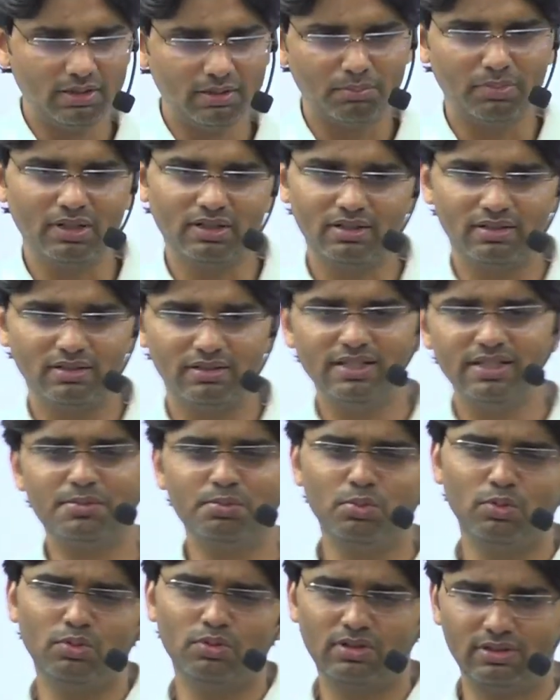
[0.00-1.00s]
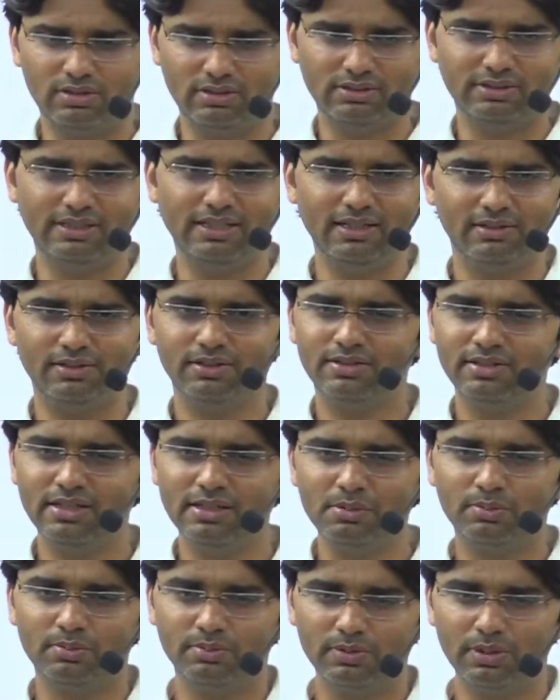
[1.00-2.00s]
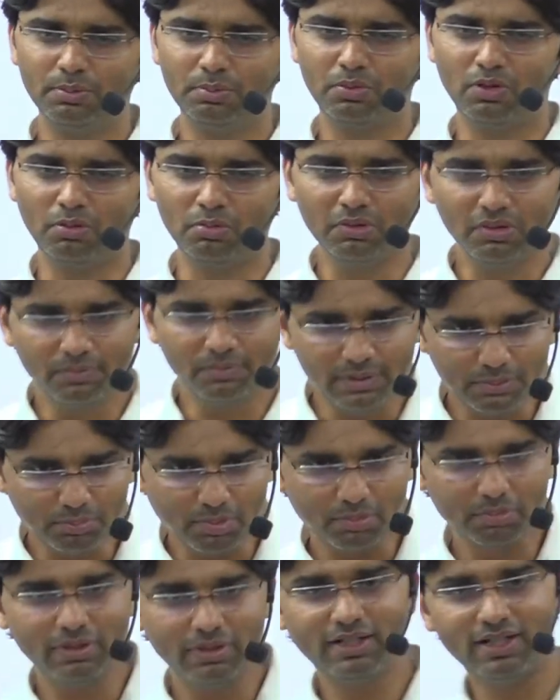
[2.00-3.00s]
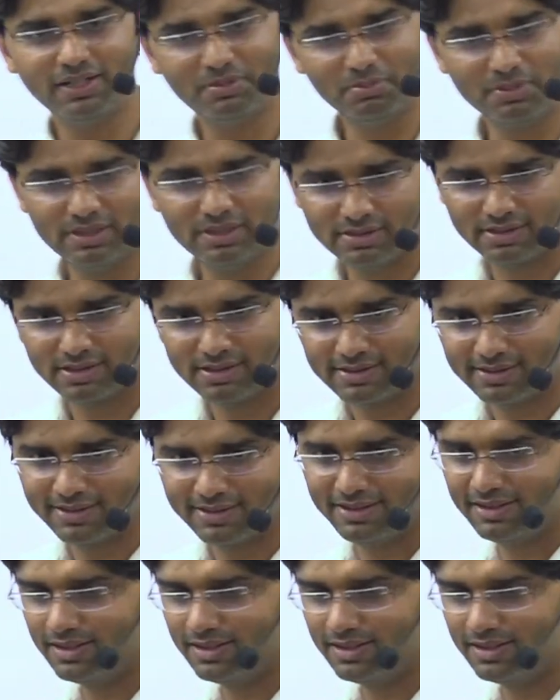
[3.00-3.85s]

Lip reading: but this book, see, the problem in public administration